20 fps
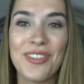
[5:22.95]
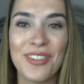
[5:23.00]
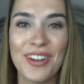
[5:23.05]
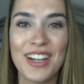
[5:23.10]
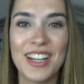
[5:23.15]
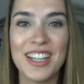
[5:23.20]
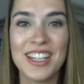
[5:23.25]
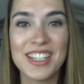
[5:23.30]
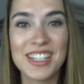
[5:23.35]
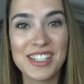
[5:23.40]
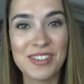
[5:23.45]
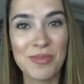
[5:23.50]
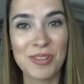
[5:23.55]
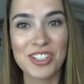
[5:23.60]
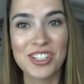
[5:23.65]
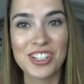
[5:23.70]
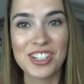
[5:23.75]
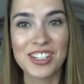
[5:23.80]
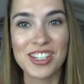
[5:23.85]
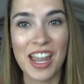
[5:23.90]
Radiance,
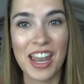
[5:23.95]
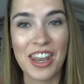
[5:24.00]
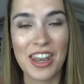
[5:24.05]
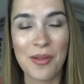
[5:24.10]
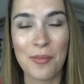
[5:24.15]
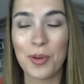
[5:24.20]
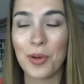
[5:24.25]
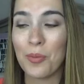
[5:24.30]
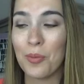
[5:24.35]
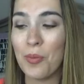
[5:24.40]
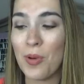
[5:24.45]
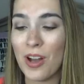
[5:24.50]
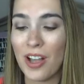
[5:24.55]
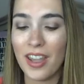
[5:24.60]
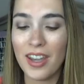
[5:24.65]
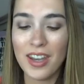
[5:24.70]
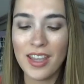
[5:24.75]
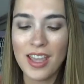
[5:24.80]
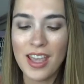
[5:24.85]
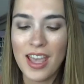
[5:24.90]
which is number
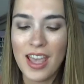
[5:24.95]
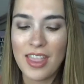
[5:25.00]
one.